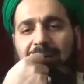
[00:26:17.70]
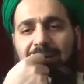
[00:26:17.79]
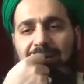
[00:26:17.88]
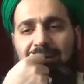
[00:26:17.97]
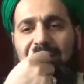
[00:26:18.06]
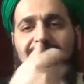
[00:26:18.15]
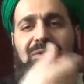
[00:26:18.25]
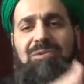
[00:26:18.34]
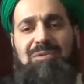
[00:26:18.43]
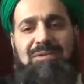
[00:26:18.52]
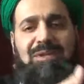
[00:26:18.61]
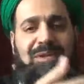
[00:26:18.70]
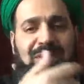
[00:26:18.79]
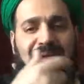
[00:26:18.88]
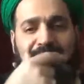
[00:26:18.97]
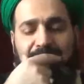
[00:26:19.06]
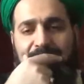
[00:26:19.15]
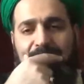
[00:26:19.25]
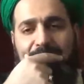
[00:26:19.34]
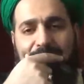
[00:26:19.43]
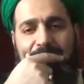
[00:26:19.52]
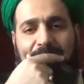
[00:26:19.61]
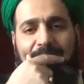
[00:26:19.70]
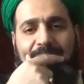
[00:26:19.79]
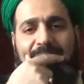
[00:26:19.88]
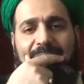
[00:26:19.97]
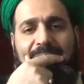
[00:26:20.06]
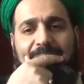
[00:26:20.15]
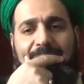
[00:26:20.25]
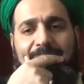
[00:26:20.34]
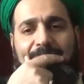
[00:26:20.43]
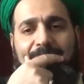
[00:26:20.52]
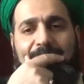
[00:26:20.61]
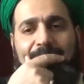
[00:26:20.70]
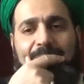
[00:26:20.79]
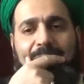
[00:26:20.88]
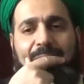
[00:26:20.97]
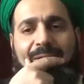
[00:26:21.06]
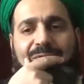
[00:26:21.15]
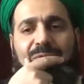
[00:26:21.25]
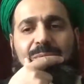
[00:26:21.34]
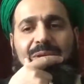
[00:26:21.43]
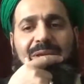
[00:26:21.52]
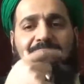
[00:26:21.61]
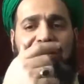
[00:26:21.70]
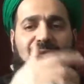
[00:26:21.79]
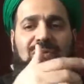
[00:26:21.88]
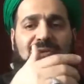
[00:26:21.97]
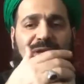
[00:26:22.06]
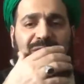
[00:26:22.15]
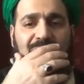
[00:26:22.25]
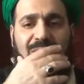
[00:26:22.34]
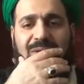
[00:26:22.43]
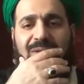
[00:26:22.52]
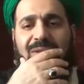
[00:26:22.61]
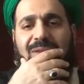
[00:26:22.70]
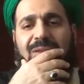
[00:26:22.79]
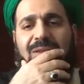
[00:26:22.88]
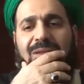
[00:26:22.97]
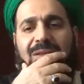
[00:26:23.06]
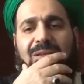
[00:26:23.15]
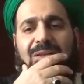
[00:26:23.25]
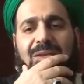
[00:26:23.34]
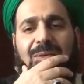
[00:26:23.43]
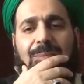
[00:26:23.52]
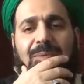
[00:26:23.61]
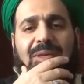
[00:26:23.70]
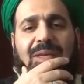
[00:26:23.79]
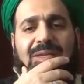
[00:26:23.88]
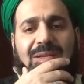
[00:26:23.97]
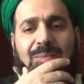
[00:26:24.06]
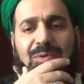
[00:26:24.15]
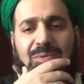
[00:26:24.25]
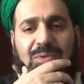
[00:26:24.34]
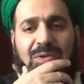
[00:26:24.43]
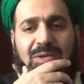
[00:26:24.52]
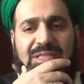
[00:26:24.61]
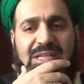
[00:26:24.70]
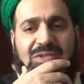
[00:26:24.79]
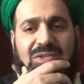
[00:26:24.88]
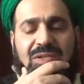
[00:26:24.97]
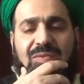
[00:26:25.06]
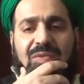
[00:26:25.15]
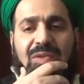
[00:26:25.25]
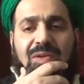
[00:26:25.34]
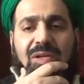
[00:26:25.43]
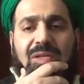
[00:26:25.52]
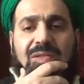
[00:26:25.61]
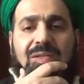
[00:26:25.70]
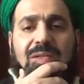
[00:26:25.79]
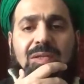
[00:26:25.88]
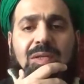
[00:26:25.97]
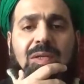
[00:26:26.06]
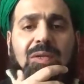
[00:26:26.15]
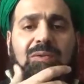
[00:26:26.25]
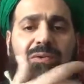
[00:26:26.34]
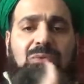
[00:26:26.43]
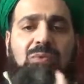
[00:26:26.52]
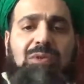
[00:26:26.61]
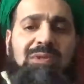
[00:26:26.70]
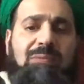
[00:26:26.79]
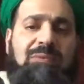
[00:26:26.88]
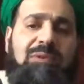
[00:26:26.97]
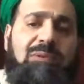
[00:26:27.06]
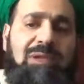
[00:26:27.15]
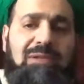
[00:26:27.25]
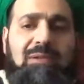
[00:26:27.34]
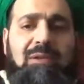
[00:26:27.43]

leaders, yani, you have to be extra gentle in bringing something to their attention if they're not doing something right.